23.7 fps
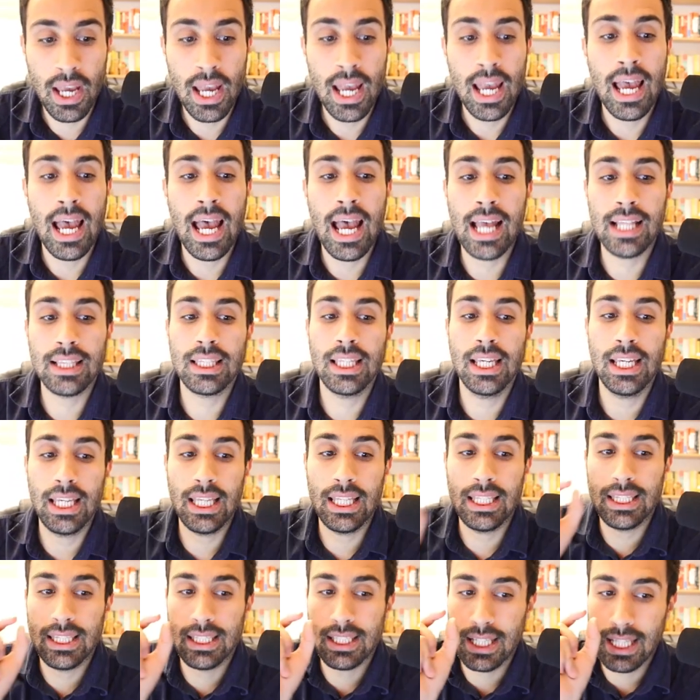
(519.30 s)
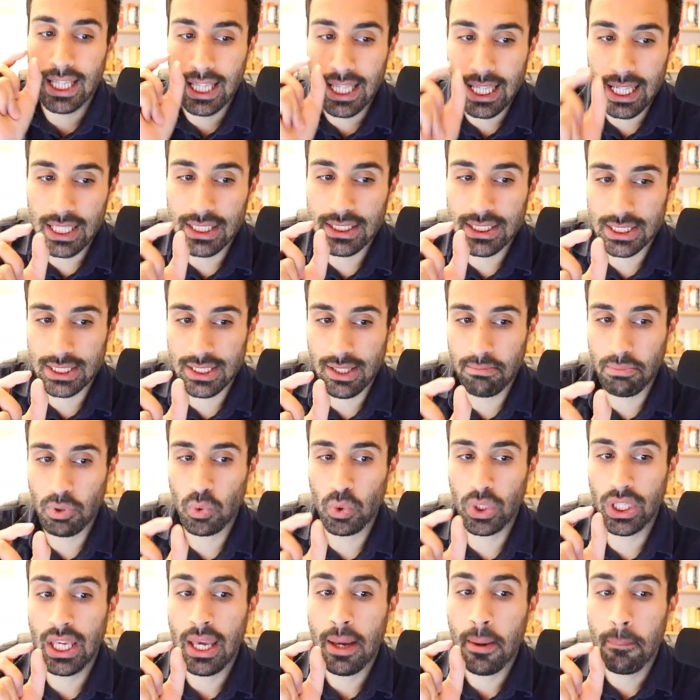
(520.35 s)
At the end, in
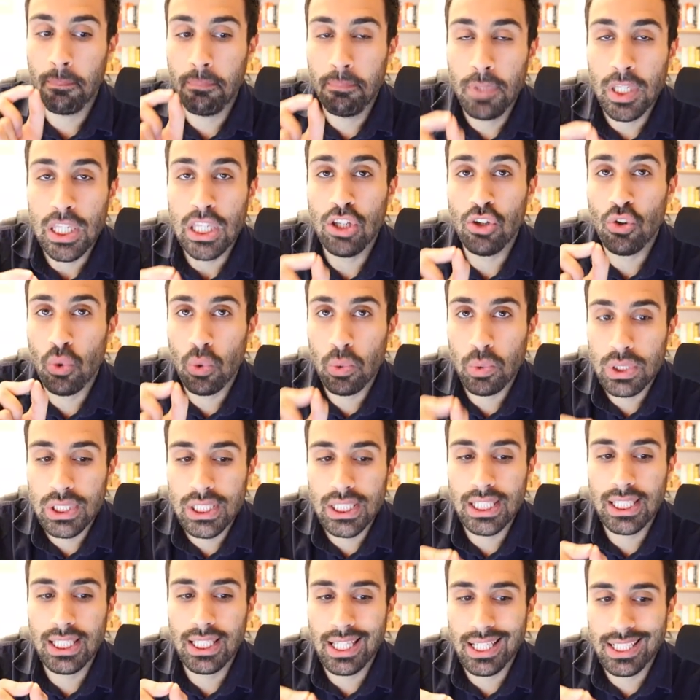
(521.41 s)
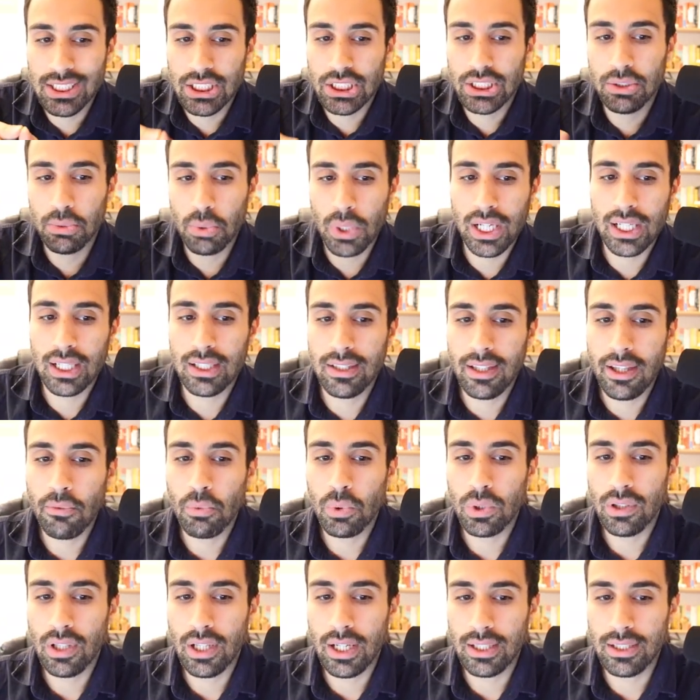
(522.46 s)
summary, BOD is directly
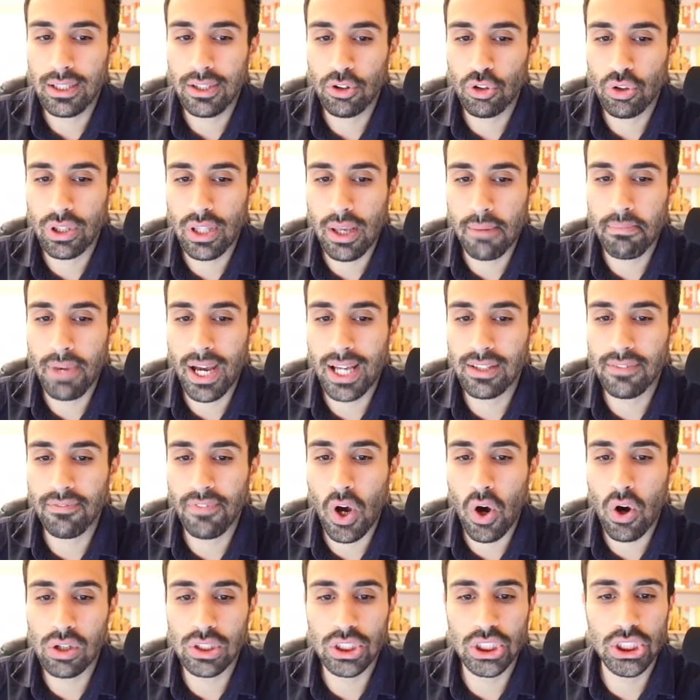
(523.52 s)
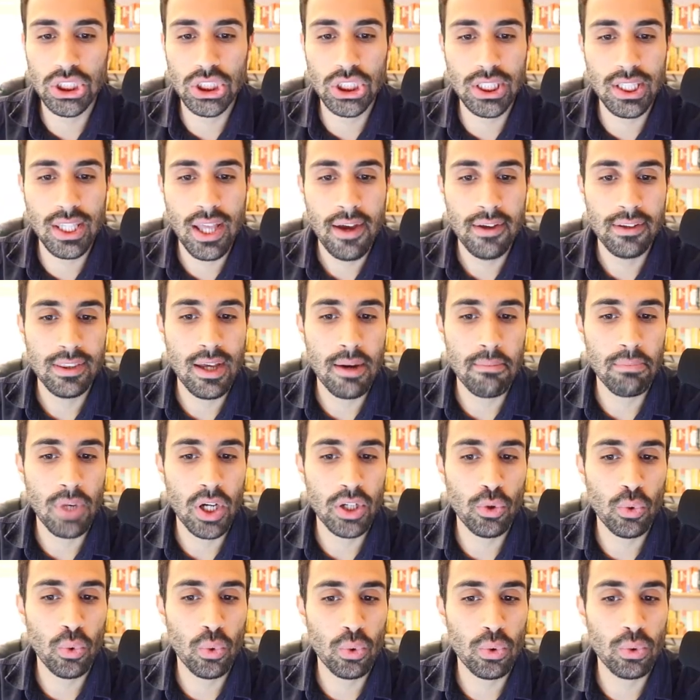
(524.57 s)
related to the amount of oxygen that
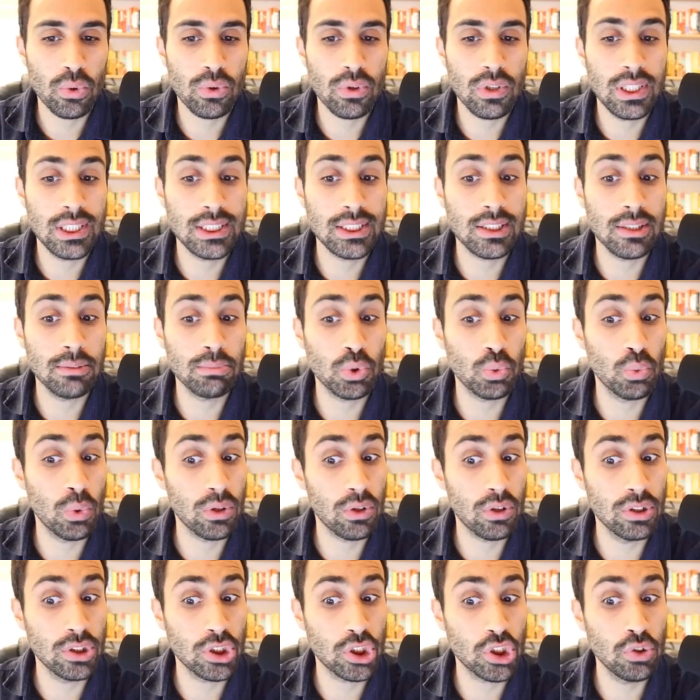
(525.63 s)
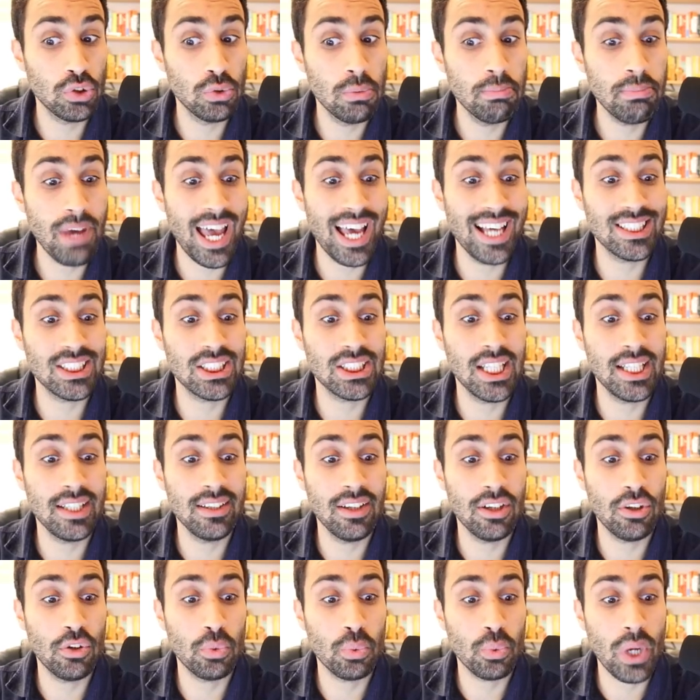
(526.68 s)
microorganisms will consume as they
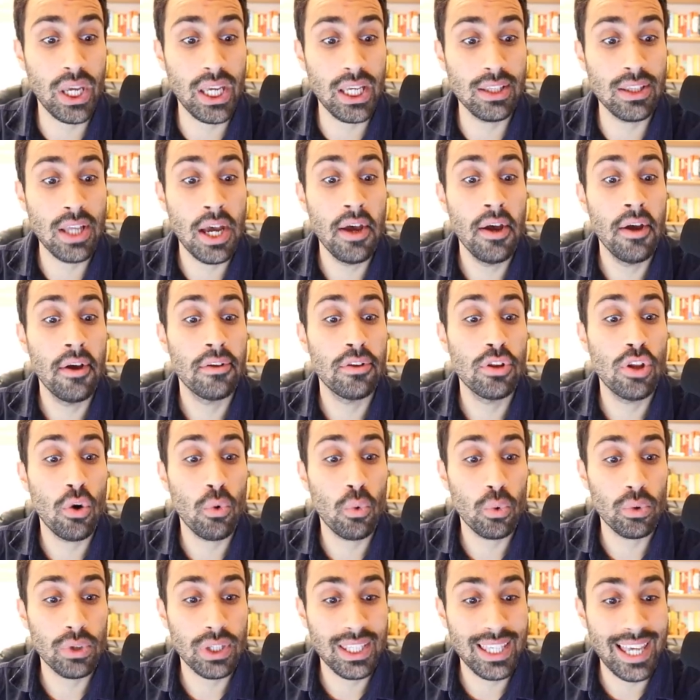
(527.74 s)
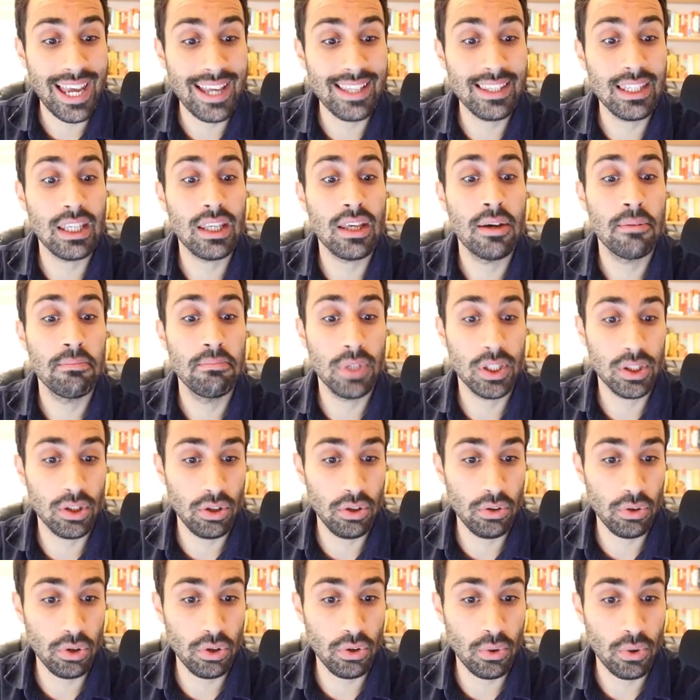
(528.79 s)
degrade the organic
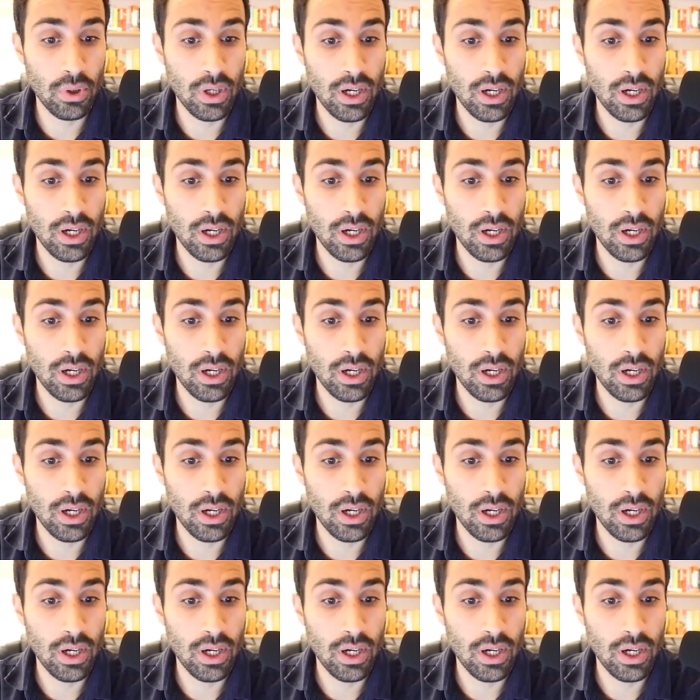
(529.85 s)
material.